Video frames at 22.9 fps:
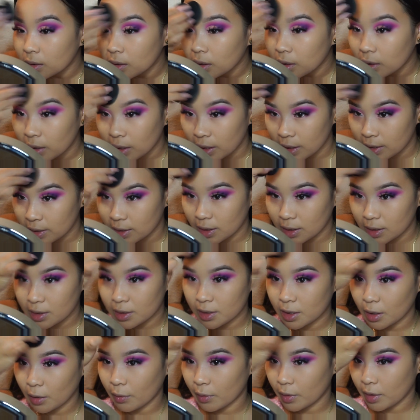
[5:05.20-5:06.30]
and isn't
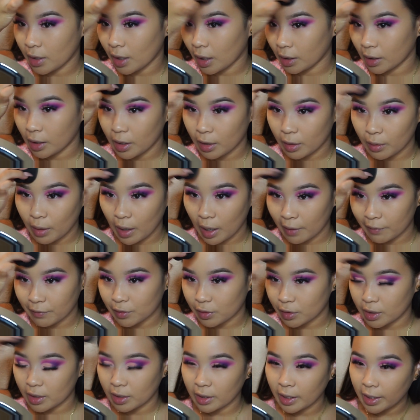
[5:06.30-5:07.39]
so yellow
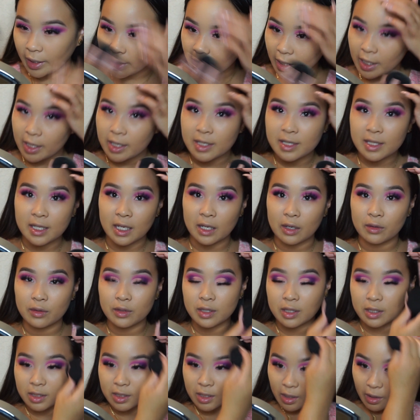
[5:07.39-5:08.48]
after it like kind of settles
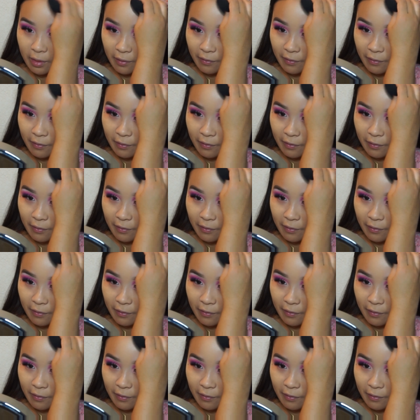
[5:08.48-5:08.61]
into the